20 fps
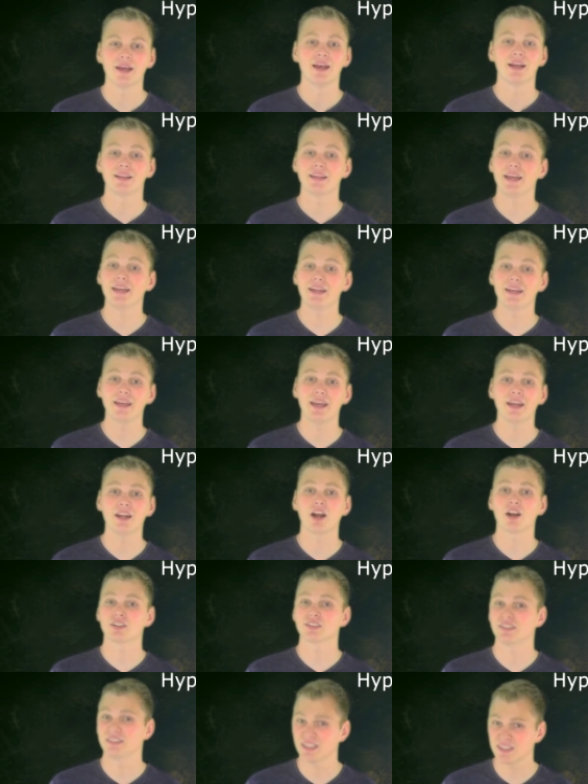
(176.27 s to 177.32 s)
landing it our
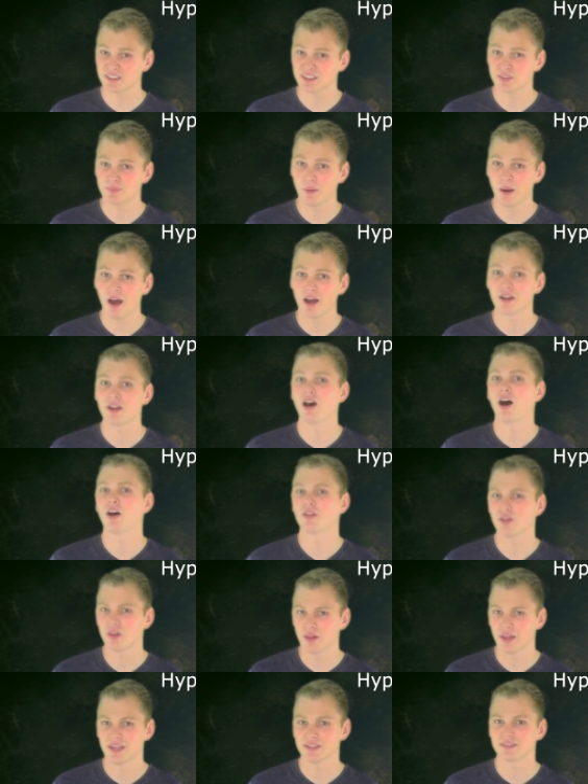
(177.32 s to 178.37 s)
6th spot on the
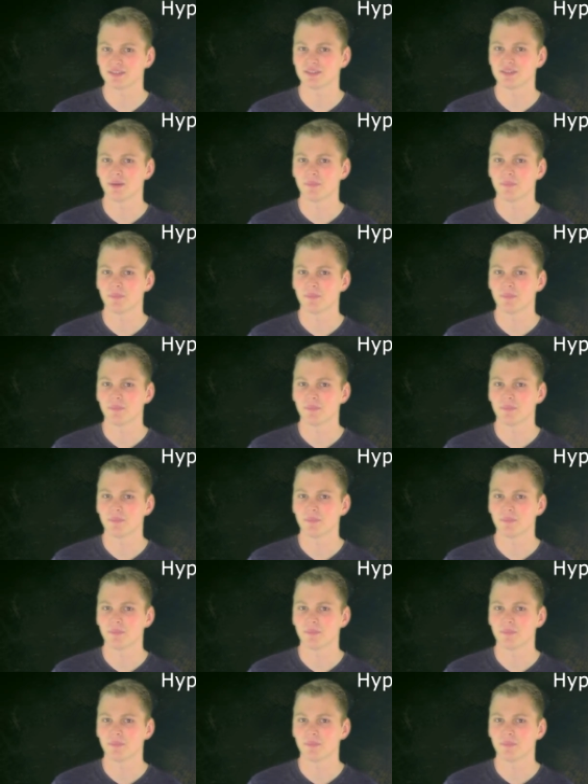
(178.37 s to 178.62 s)
list.